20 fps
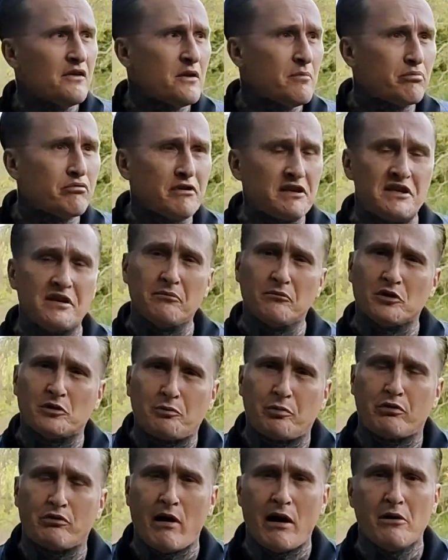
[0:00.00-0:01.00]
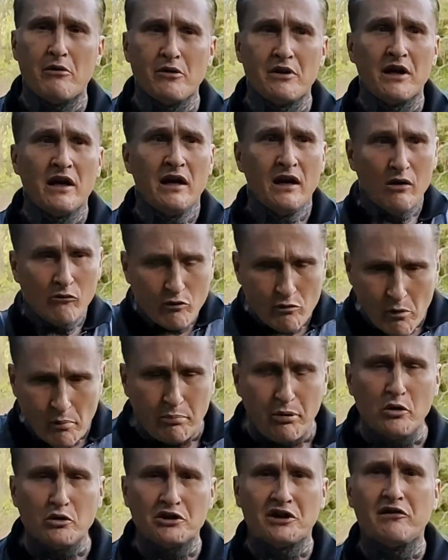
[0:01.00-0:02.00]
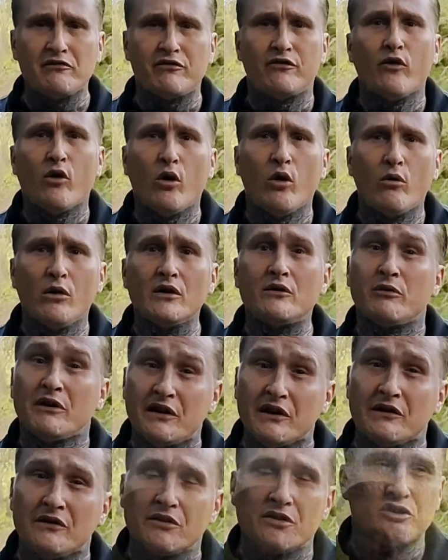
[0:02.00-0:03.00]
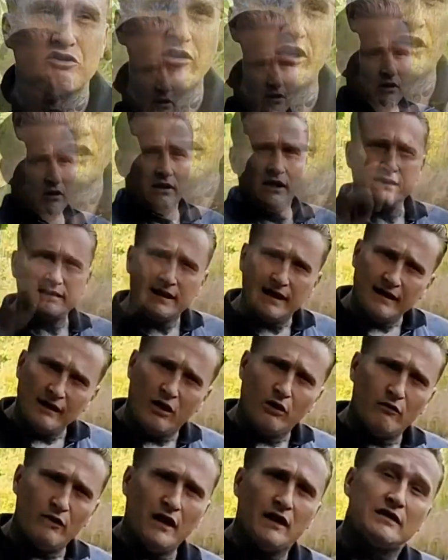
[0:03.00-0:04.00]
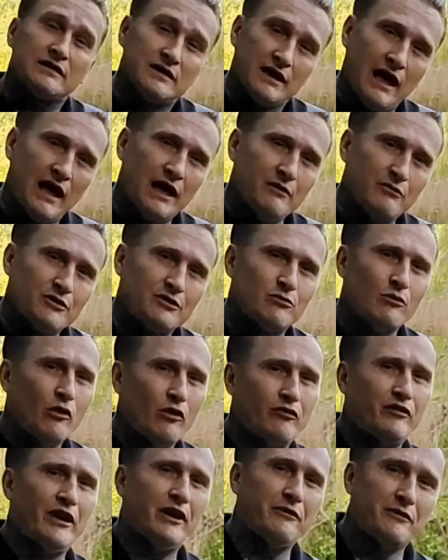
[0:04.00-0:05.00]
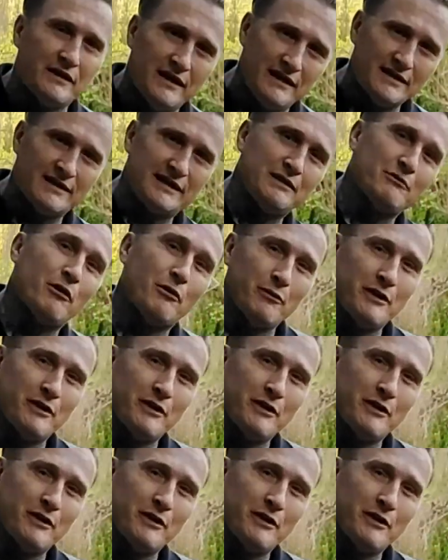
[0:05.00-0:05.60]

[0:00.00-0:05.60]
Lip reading: Britain was proud. We were pushing forward with industry. Let's head over to Haywards Wharf now and see what